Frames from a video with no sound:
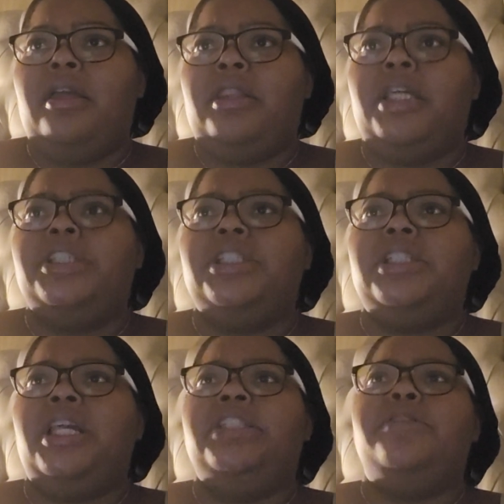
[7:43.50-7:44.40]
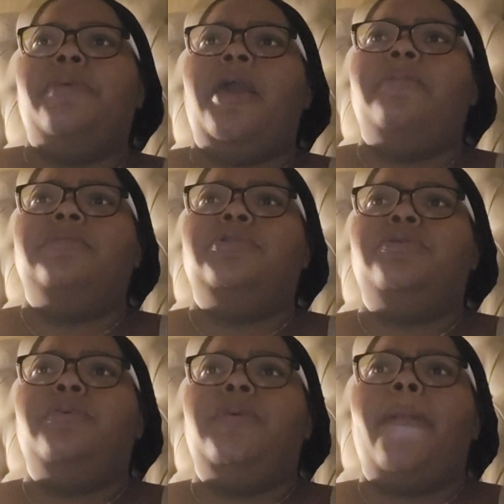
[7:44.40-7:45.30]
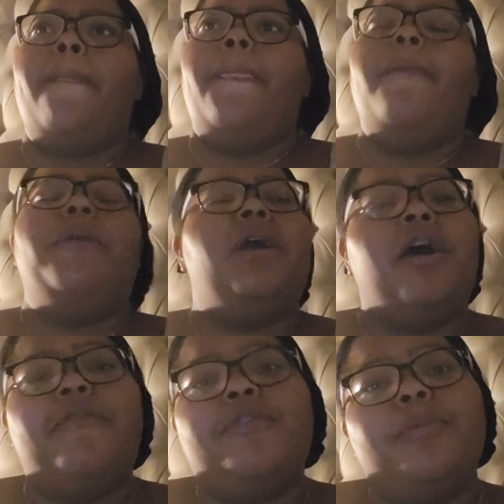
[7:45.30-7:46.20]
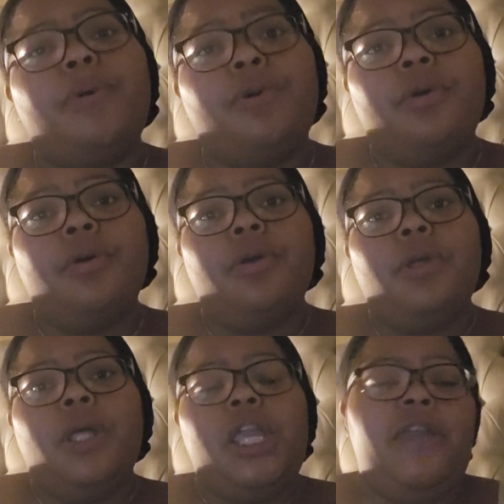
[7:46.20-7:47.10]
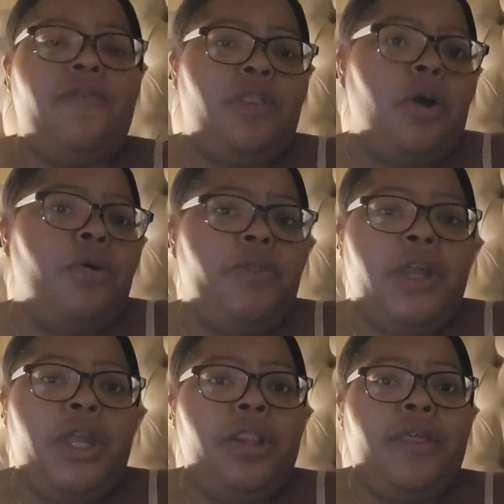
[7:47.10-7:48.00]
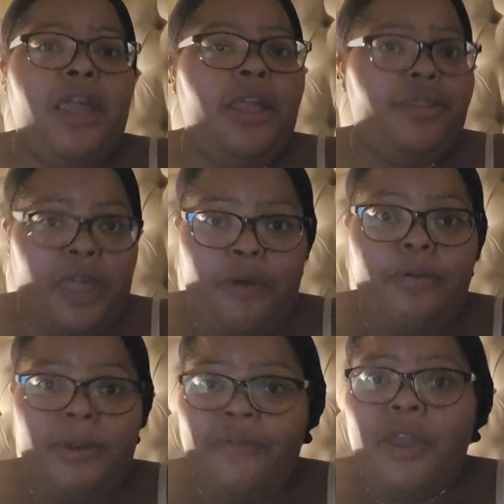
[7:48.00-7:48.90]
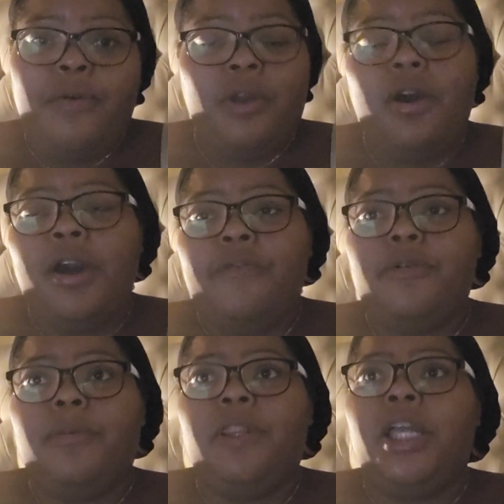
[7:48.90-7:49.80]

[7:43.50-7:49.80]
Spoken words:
they just need to be able to be comfortable, even though they will be very uncomfortable.